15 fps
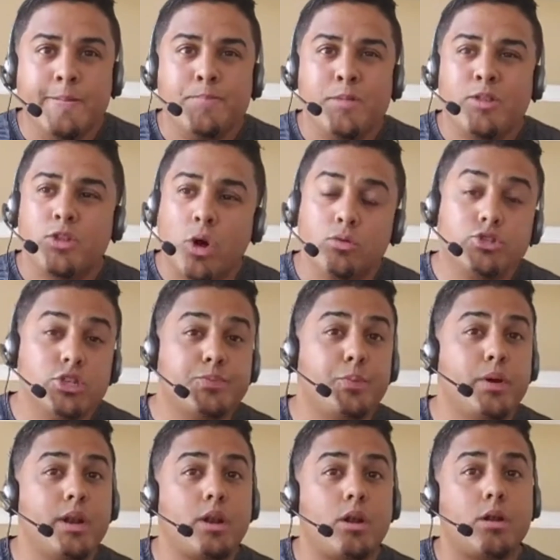don't just
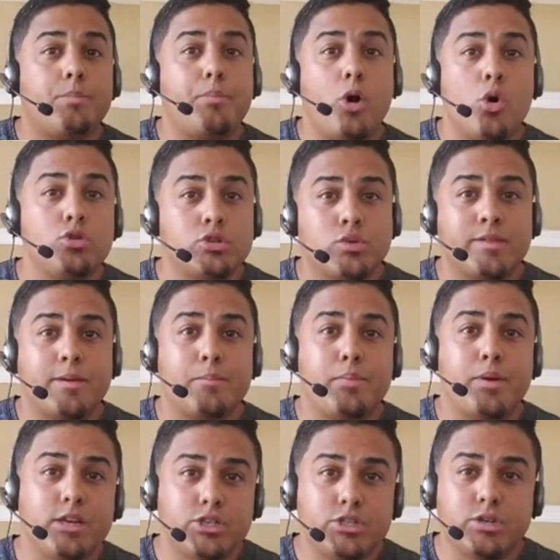put it on a post with a
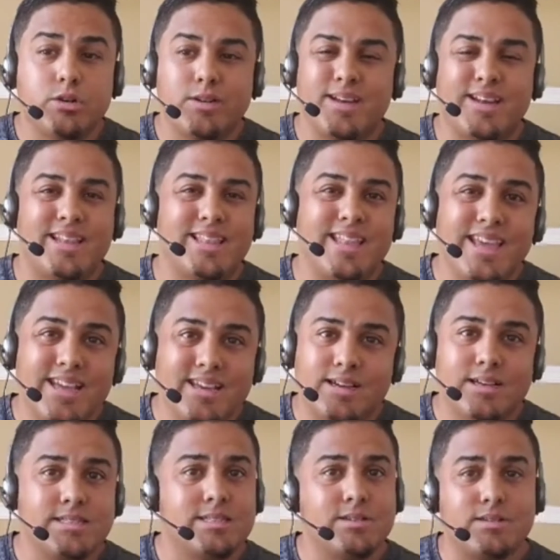picture and a link,
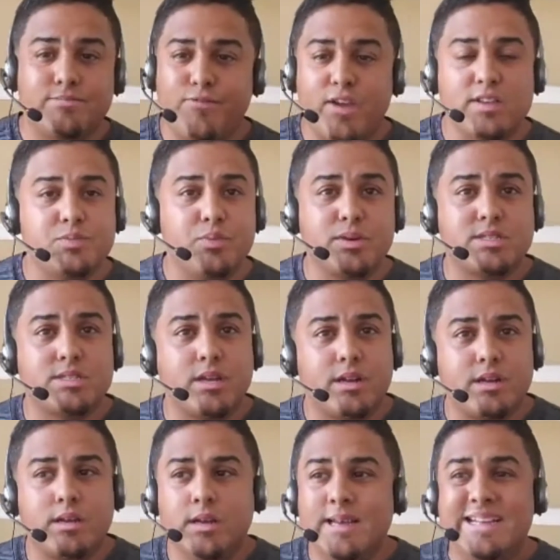because Facebook's going
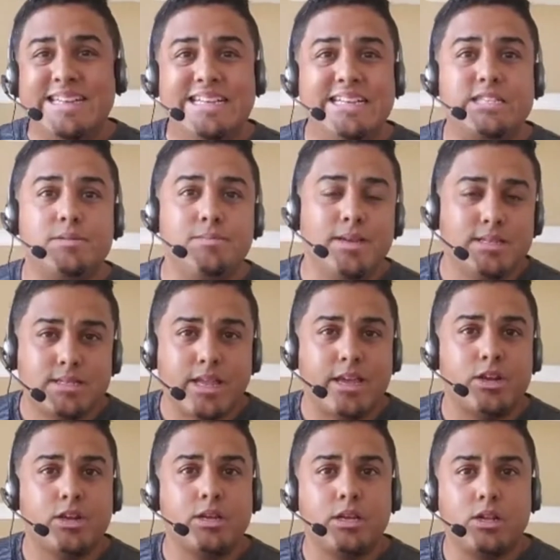to dismiss that.
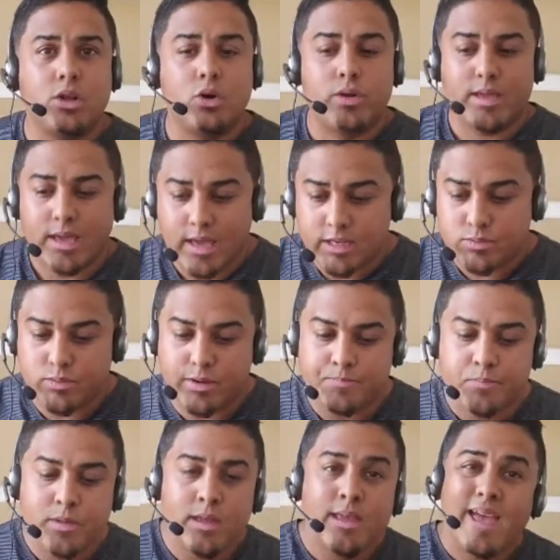You're going to get low engagement.
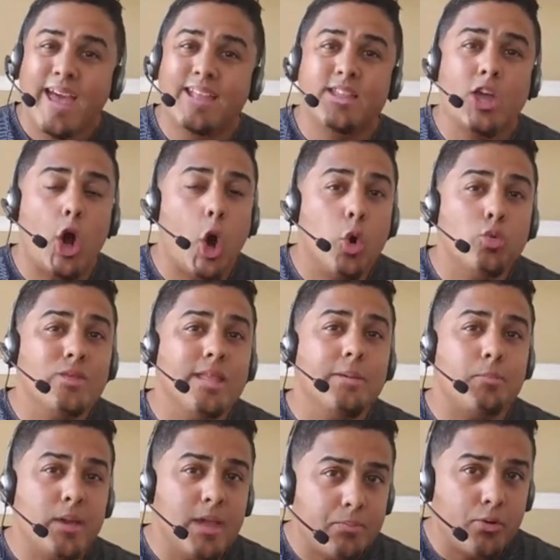And the only
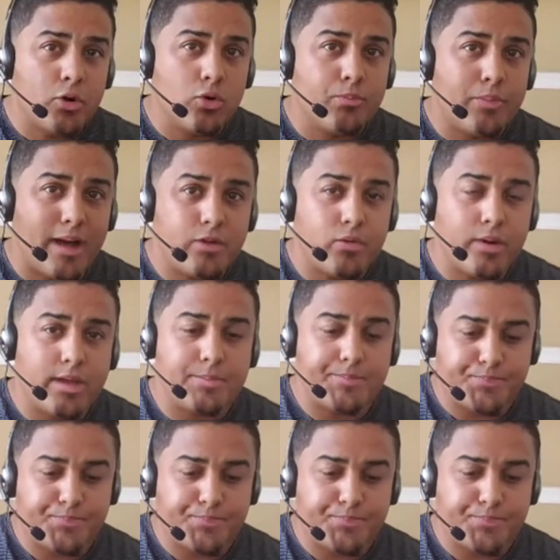people, by the way,